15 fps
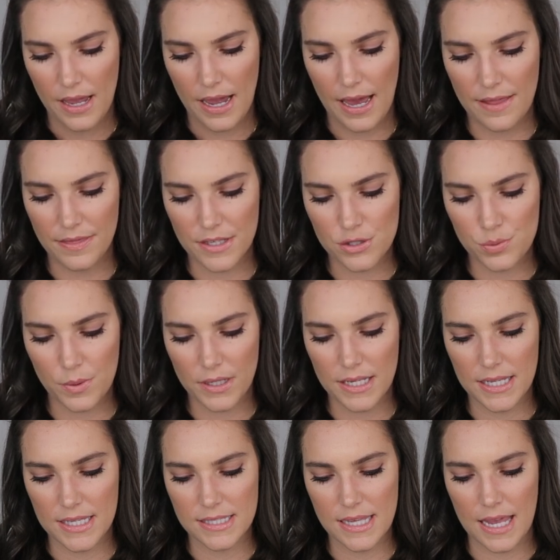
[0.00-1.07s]
And this one
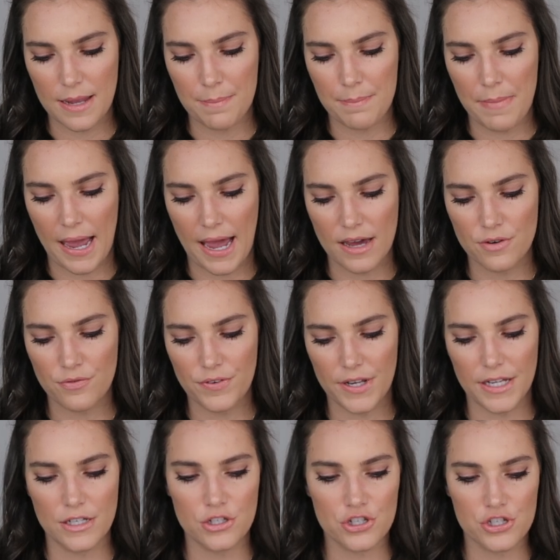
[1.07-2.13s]
is a matte
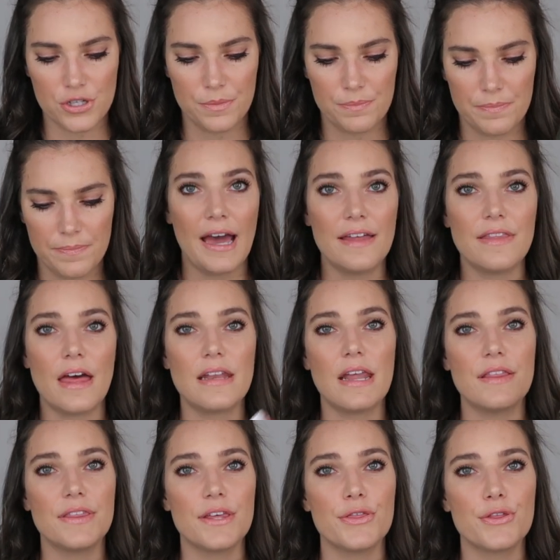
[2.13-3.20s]
finish. And
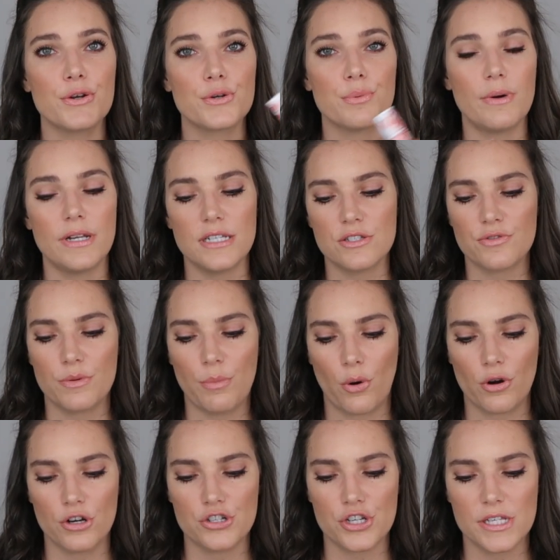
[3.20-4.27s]
then the third one is from
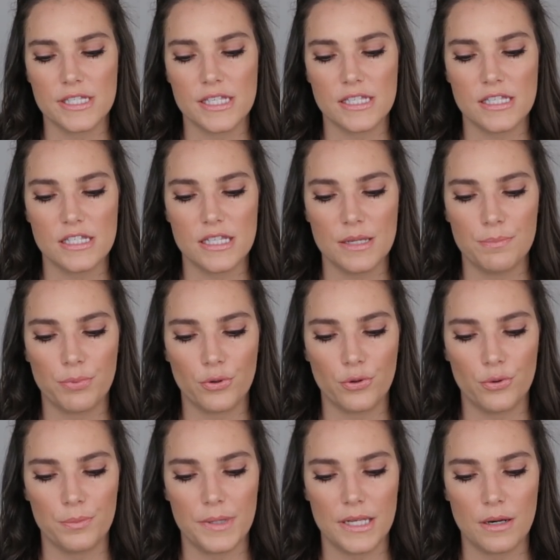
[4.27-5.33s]
Origins. This is the
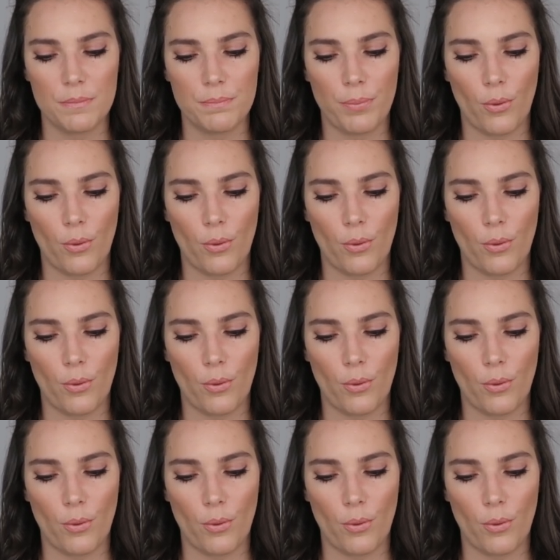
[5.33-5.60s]
Blooming